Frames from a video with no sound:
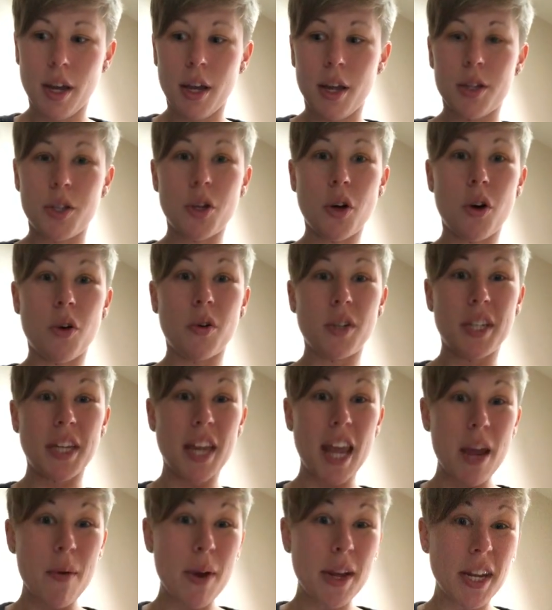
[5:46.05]
So
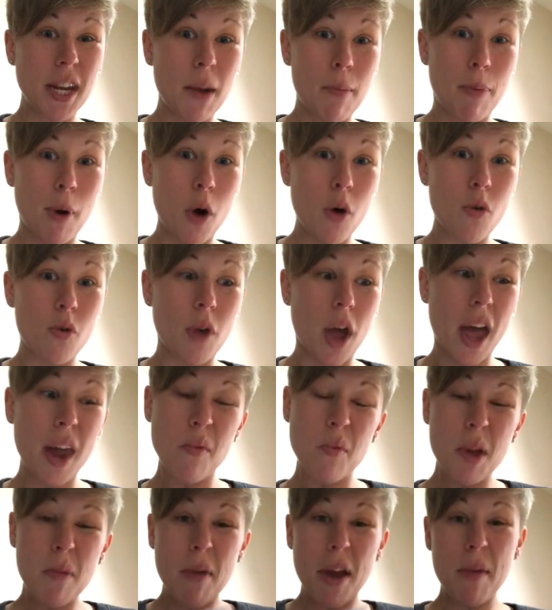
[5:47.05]
today we did a boat,
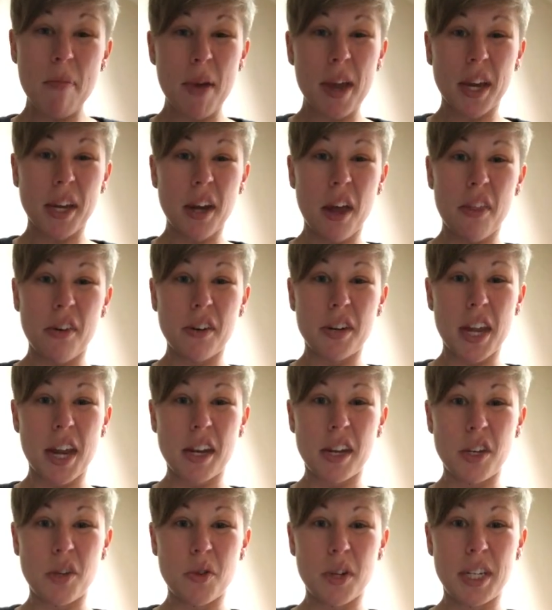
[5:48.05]
and we might pick another day
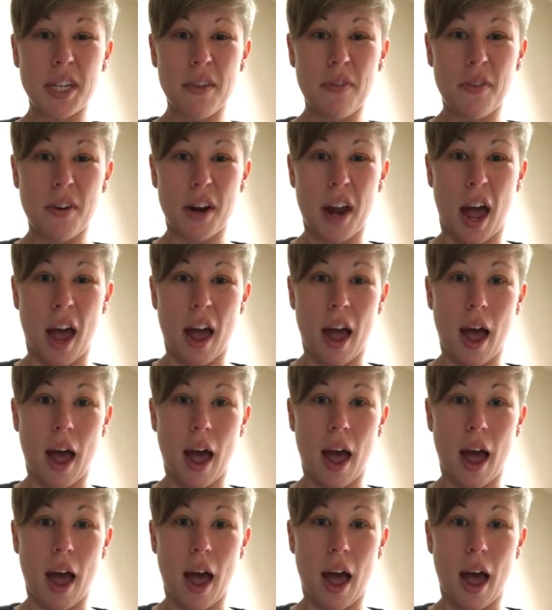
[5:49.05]
to do a different